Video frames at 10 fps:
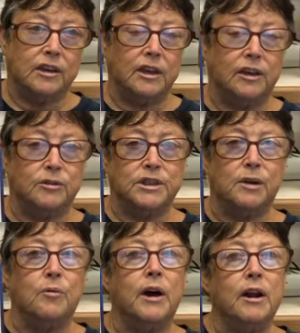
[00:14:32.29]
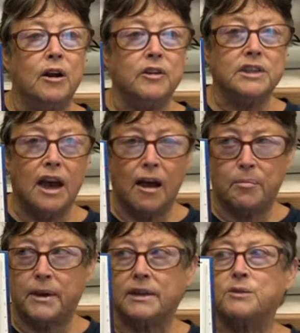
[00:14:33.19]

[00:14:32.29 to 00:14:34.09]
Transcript: using? What are the topics?